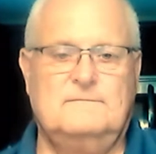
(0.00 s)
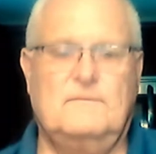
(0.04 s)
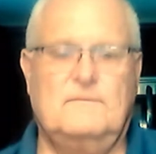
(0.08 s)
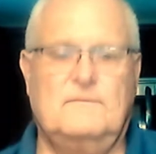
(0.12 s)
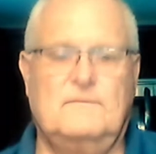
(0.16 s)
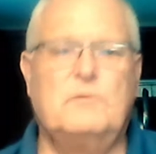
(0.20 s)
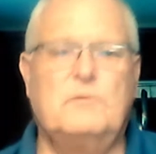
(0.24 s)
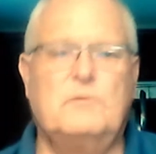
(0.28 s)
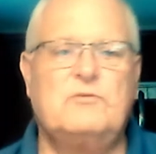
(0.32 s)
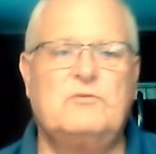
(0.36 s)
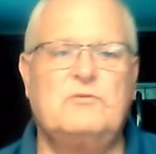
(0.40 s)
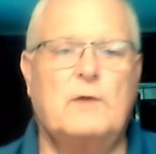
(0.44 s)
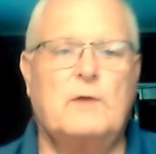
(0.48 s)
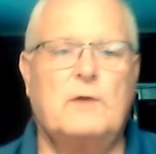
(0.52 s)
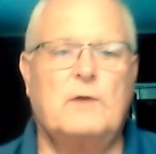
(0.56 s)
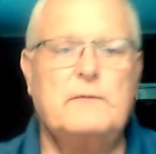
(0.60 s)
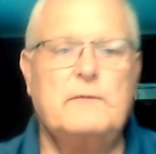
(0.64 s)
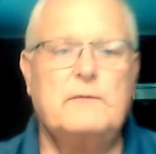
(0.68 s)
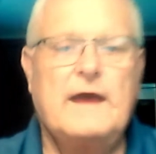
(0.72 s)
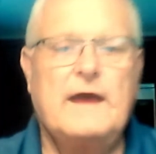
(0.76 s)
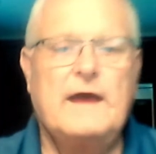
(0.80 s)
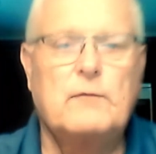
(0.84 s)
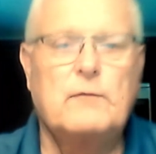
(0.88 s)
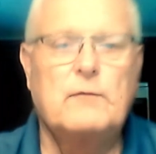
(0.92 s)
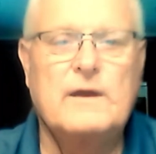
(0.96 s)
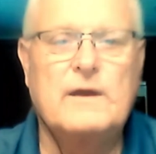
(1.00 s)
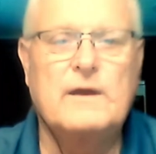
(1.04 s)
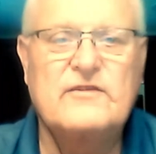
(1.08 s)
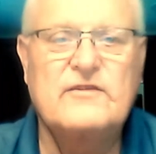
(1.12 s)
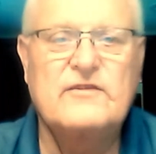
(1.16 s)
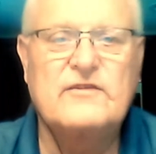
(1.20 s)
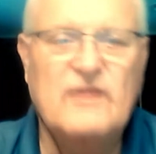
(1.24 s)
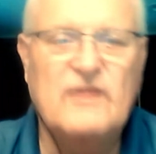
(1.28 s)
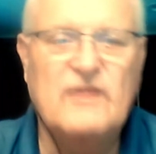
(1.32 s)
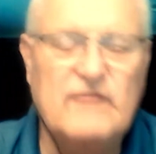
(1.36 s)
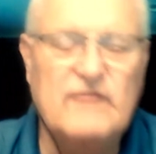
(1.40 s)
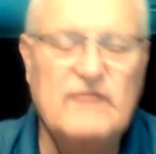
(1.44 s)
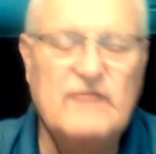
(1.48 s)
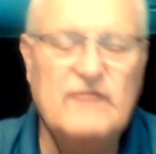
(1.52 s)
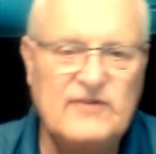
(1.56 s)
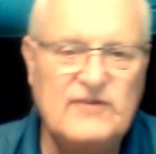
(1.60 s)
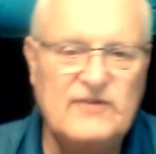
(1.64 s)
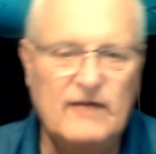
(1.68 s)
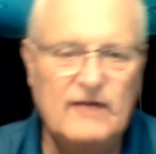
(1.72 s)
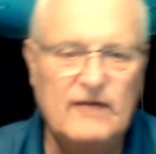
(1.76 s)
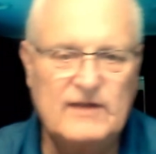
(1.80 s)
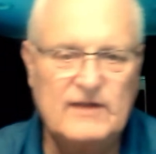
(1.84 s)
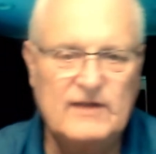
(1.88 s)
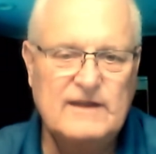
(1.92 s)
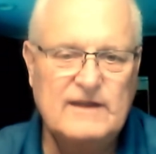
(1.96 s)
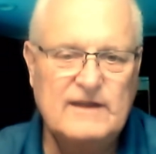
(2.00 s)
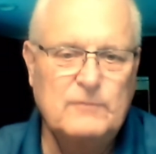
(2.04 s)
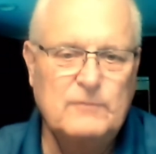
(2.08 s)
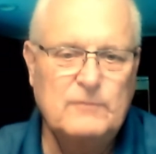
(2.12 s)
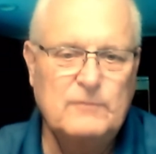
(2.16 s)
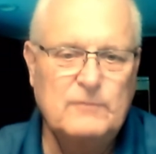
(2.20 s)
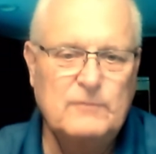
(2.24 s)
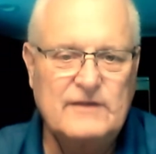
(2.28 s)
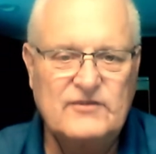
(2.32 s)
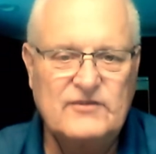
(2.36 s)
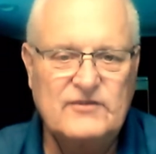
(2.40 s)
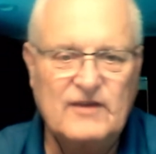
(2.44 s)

Which one? We had one in 77 and one in